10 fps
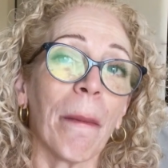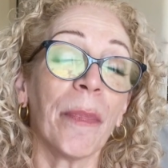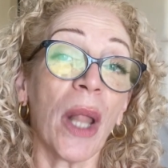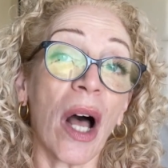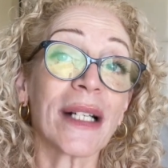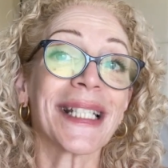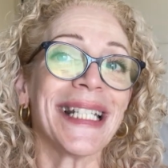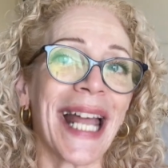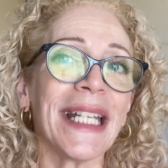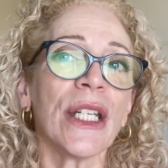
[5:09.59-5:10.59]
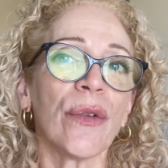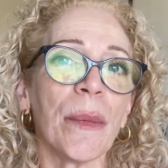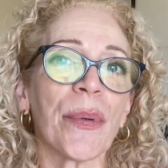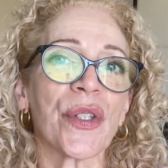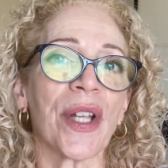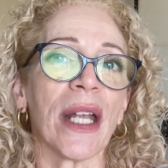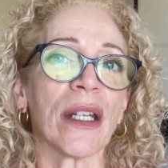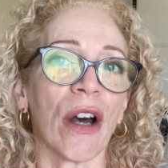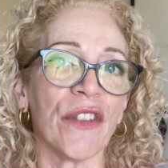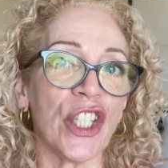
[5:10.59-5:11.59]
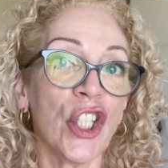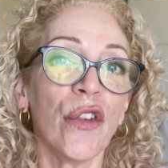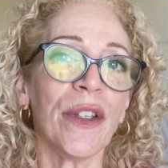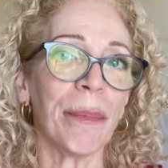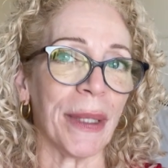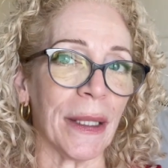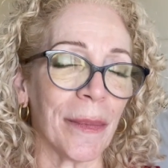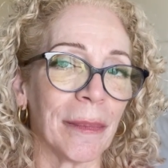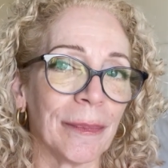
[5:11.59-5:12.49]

blocks 93% of the UVB.